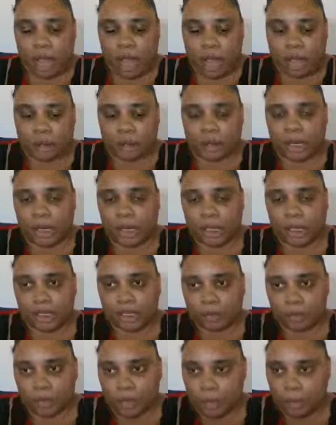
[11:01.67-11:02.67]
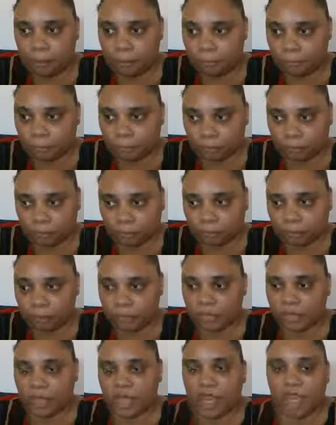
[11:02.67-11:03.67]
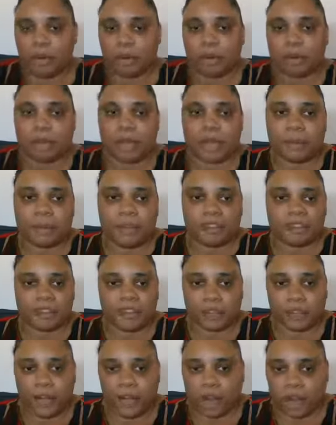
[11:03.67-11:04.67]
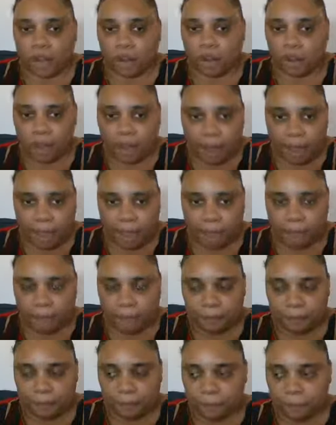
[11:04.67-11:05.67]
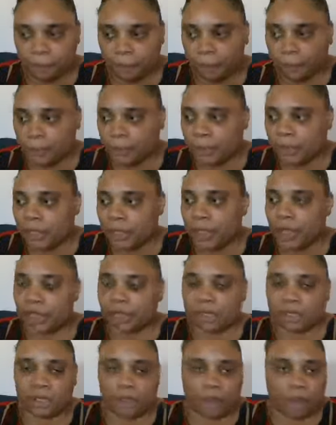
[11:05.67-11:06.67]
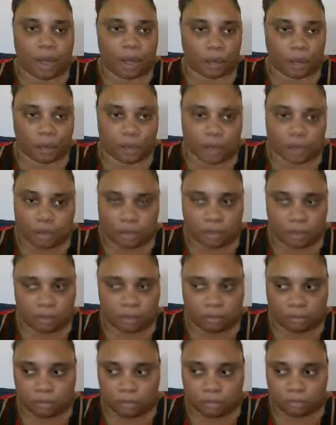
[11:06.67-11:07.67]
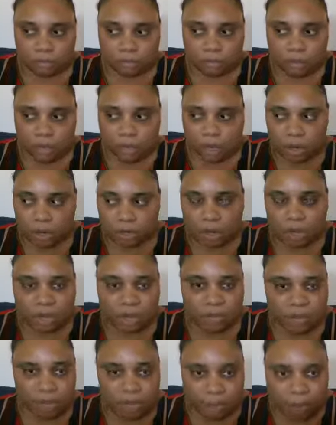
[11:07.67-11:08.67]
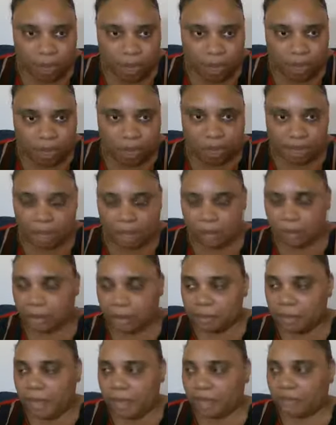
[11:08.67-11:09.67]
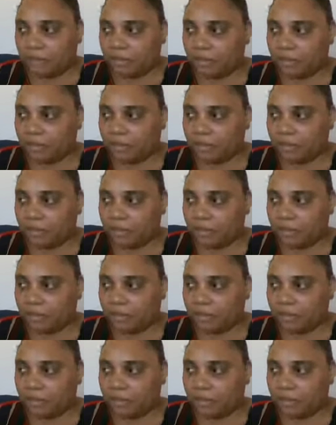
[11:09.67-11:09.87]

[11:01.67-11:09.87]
I would eat shrimp. It would make me feel like crap, and so I would just, give it away. And my